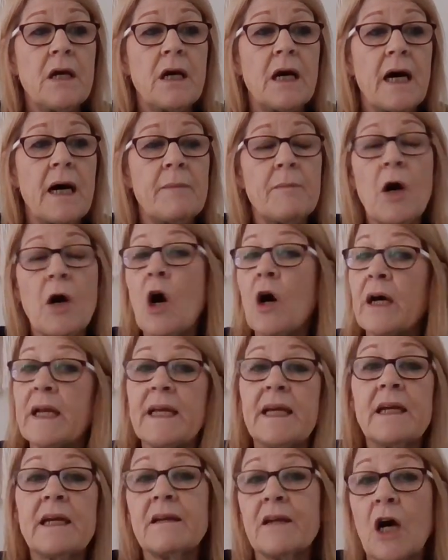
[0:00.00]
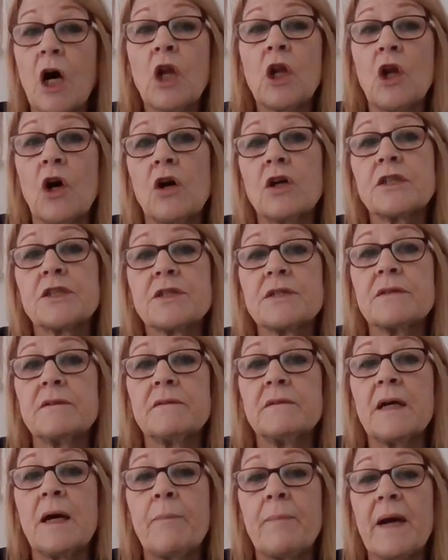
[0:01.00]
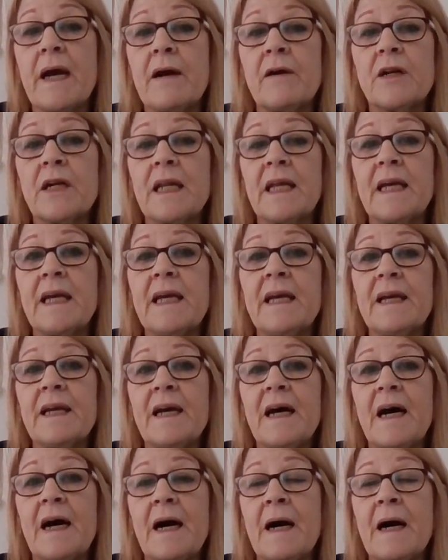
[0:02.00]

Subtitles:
hiding a lot, apparently.